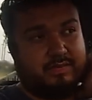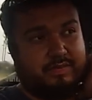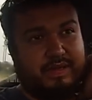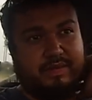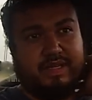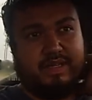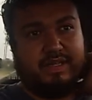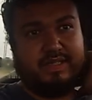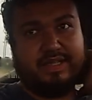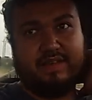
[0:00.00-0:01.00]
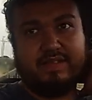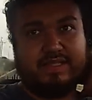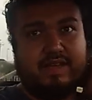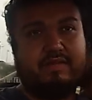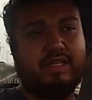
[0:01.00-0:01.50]

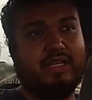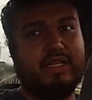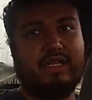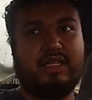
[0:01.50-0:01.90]
PB770.